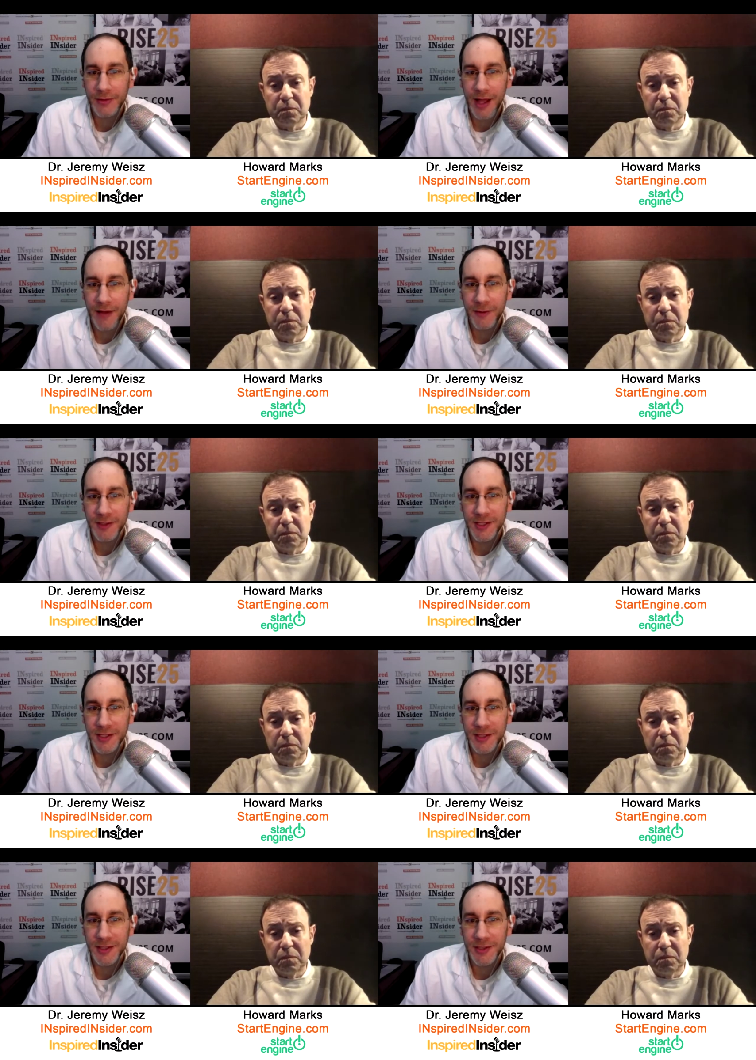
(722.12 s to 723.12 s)
Speaker 1: tough was it
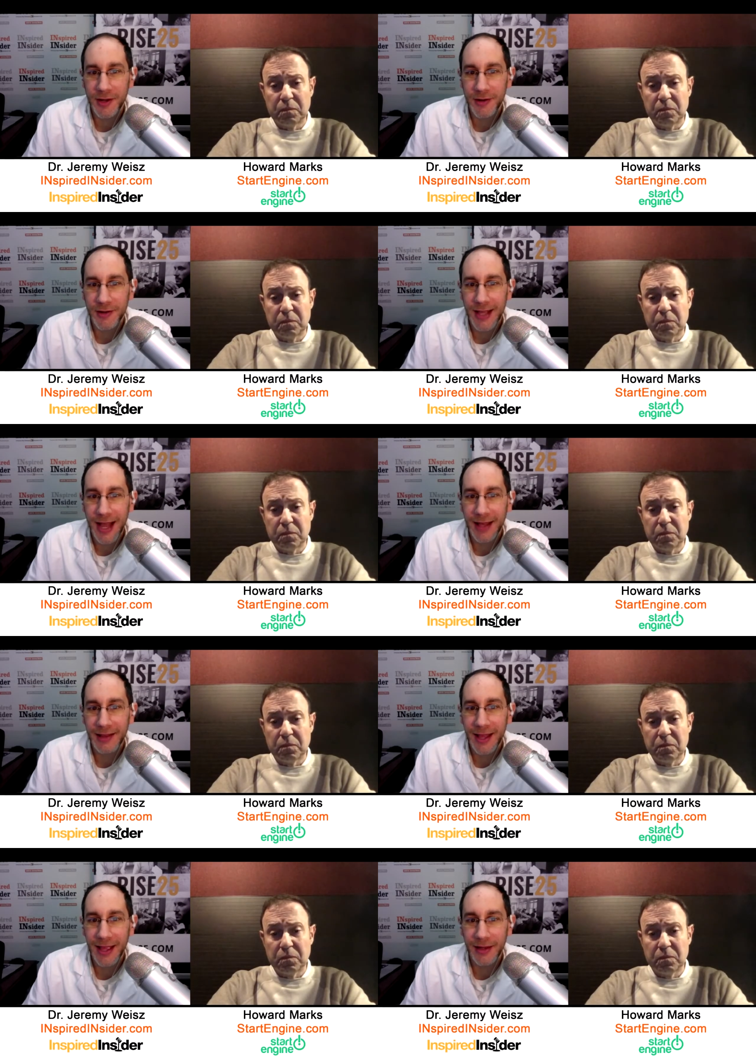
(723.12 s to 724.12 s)
to start the
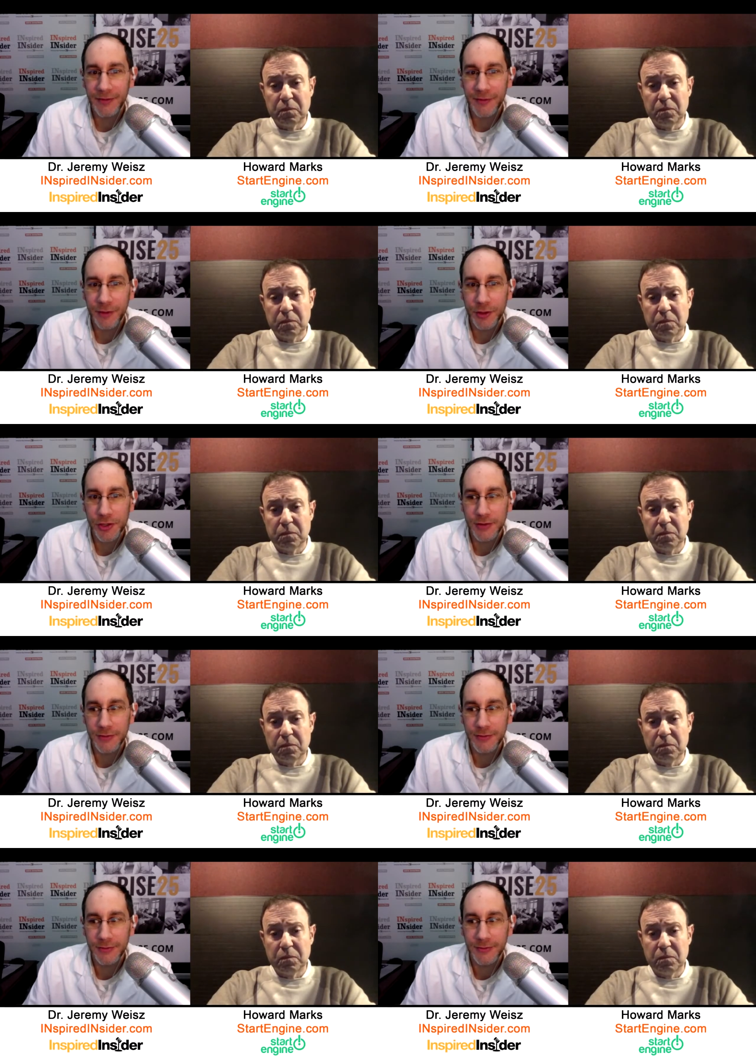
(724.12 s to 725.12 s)
online version?
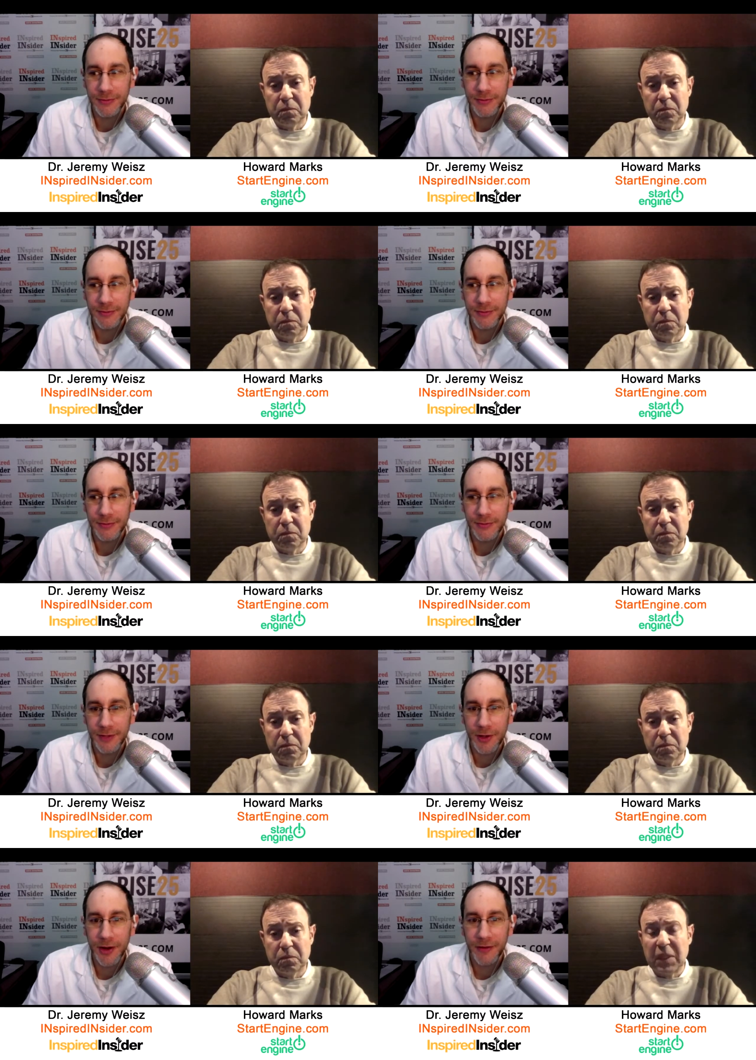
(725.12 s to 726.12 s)

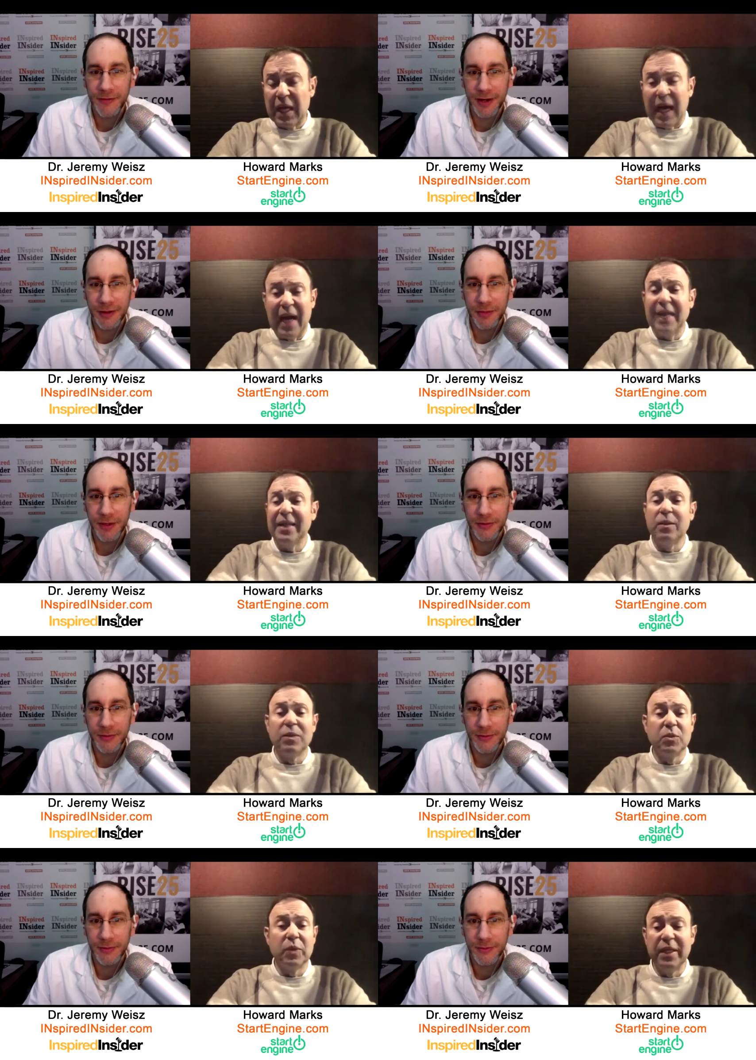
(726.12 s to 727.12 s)
The crowdfunding case.
Speaker 2: It
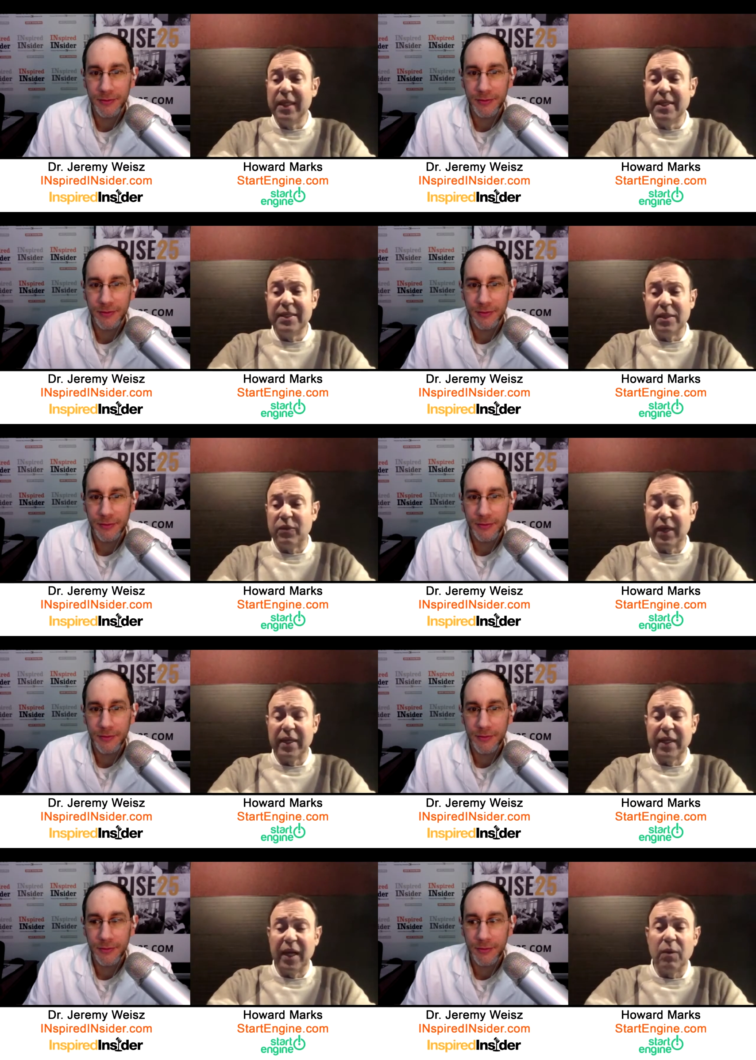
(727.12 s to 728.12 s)
was really easy,
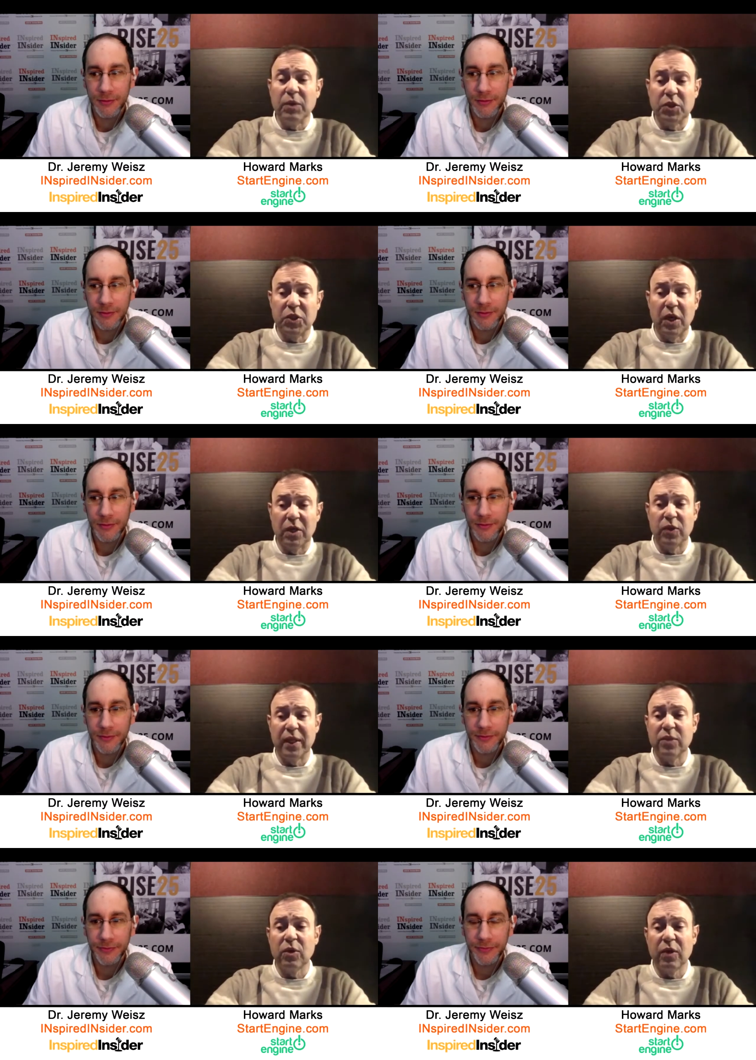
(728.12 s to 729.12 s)
frankly. I was shocked. So I
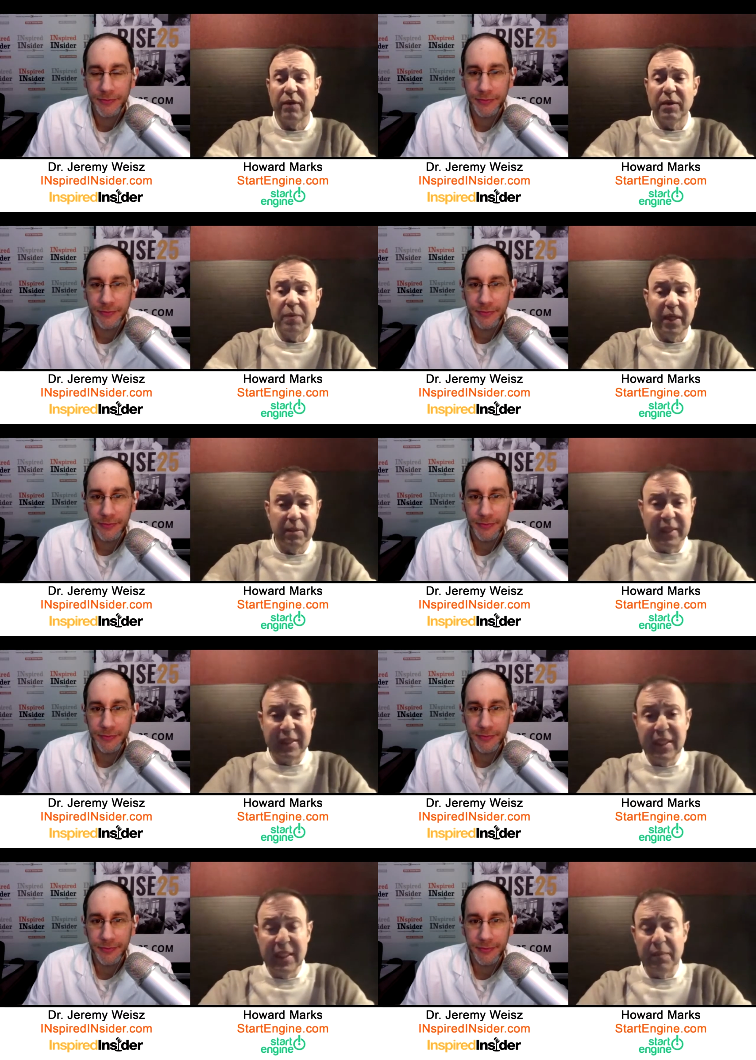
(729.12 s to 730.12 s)
told everybody in my
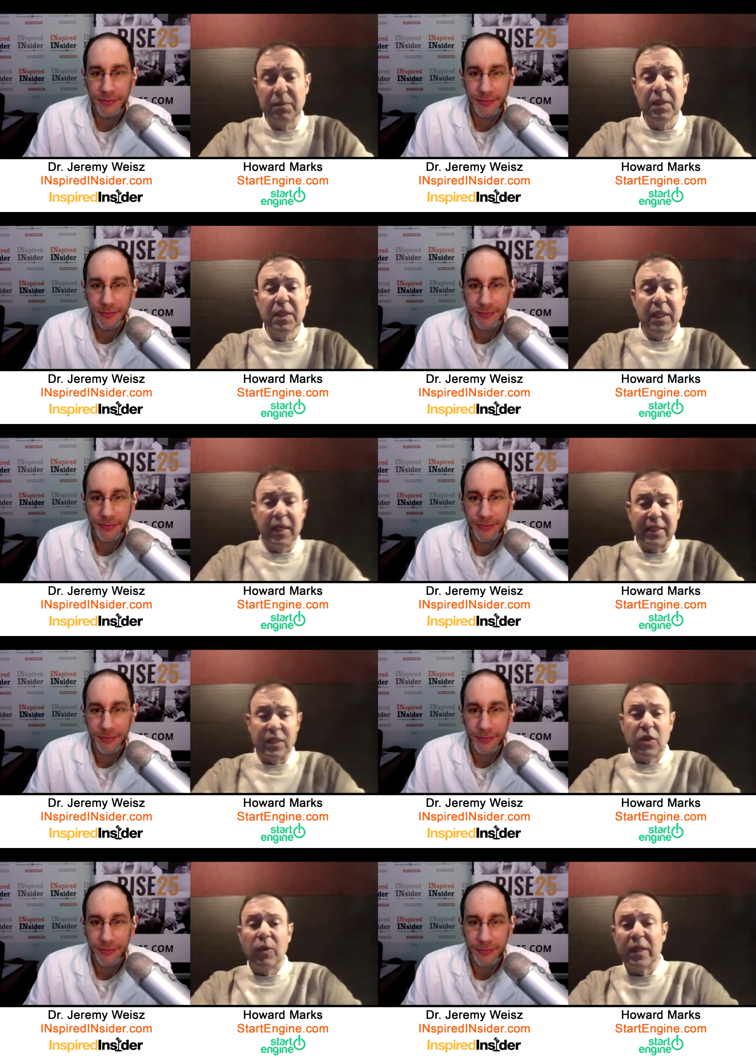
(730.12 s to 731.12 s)
team, I said,
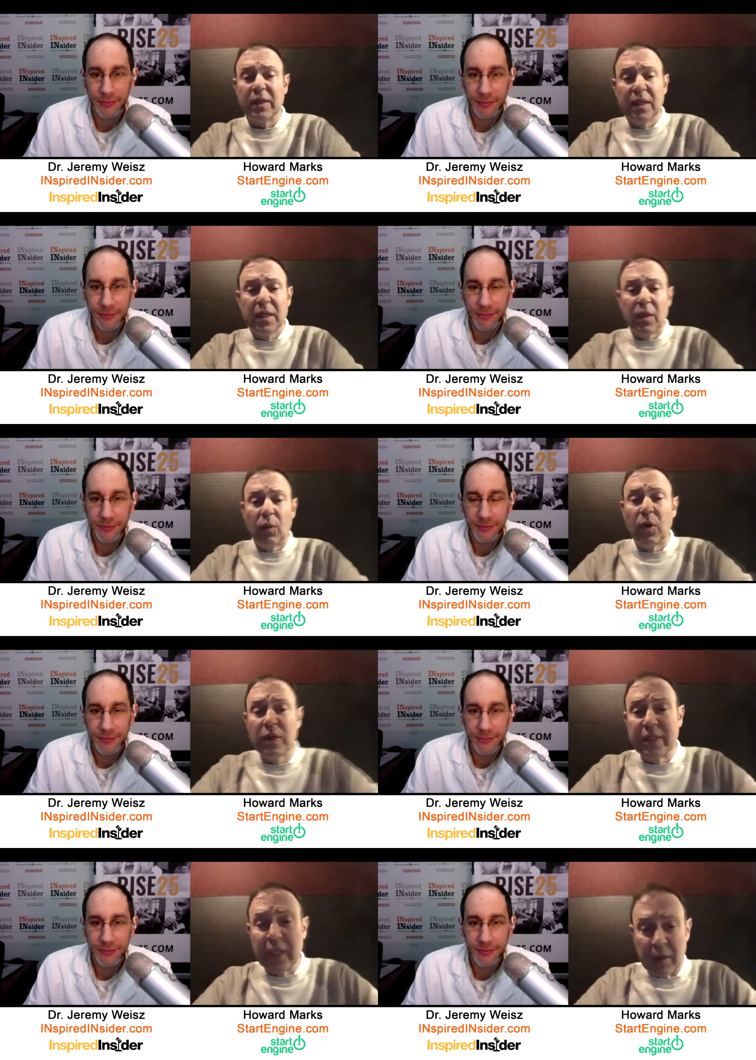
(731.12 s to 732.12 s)
you know what? We're
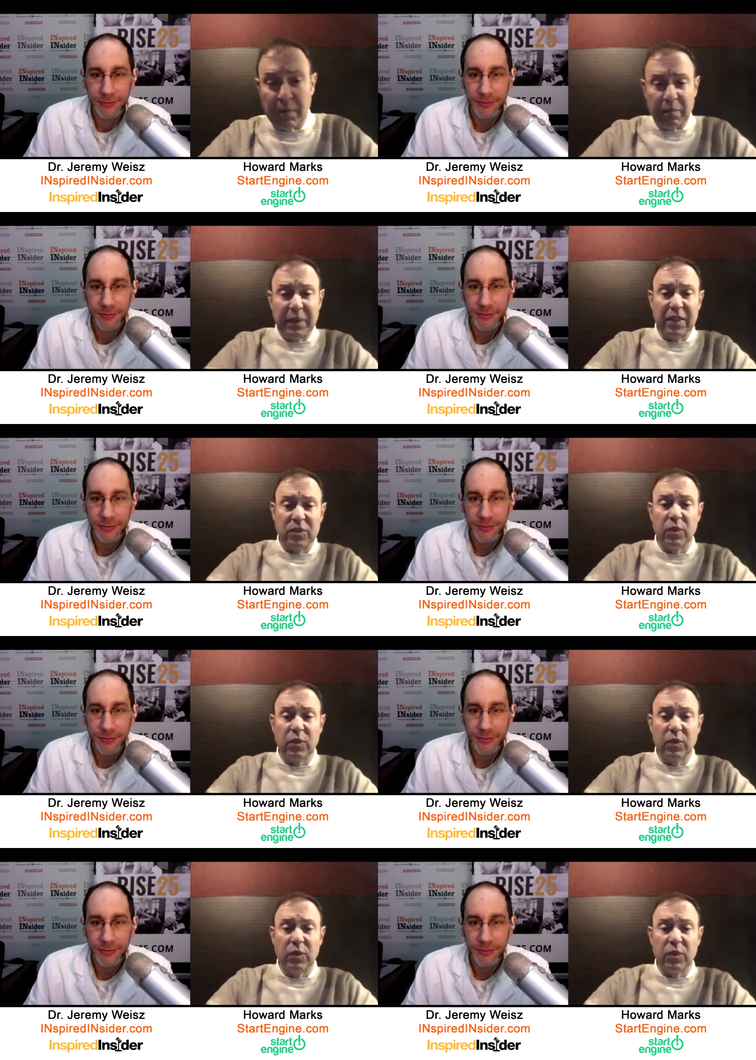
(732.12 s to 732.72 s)
dumb because